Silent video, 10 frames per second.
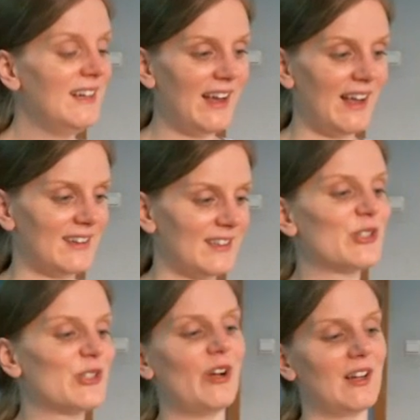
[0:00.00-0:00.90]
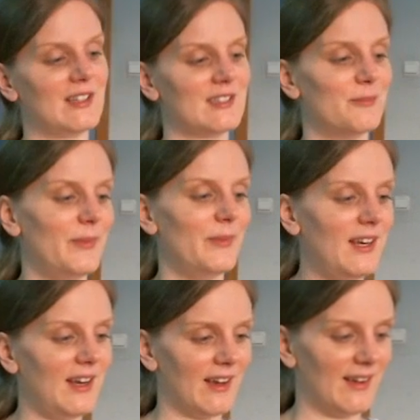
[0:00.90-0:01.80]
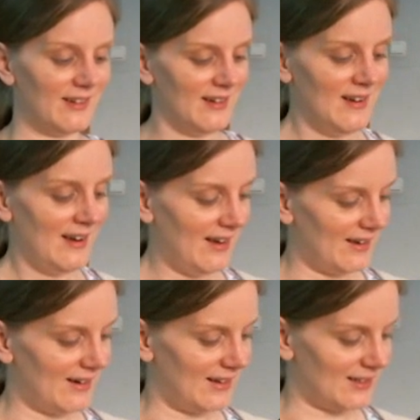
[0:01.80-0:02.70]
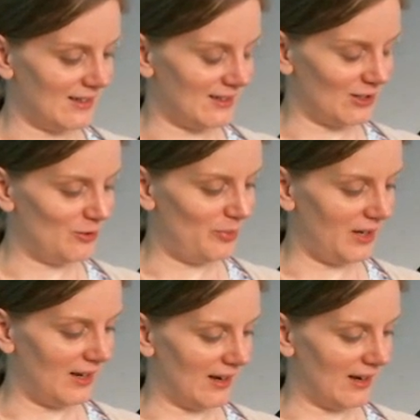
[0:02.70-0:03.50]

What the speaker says: And then soil is a media, and it could be,